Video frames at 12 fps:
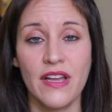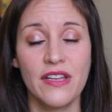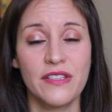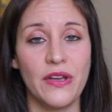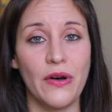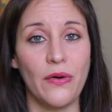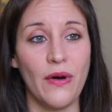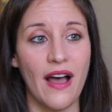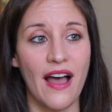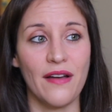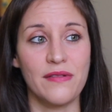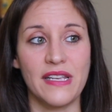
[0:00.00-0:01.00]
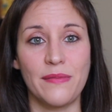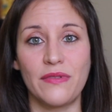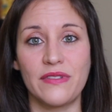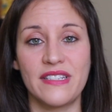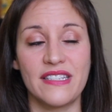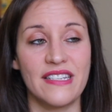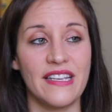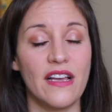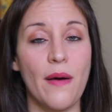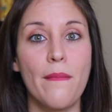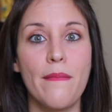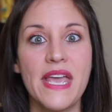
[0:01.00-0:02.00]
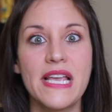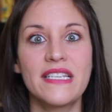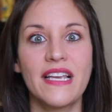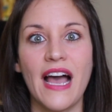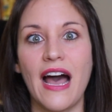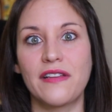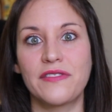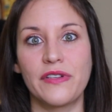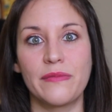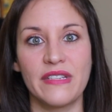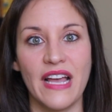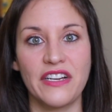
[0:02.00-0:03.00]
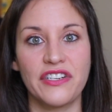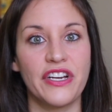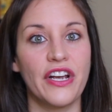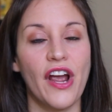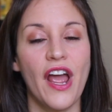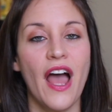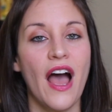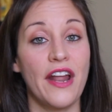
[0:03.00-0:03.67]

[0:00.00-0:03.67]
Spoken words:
So I was able to see amazing costumes last year.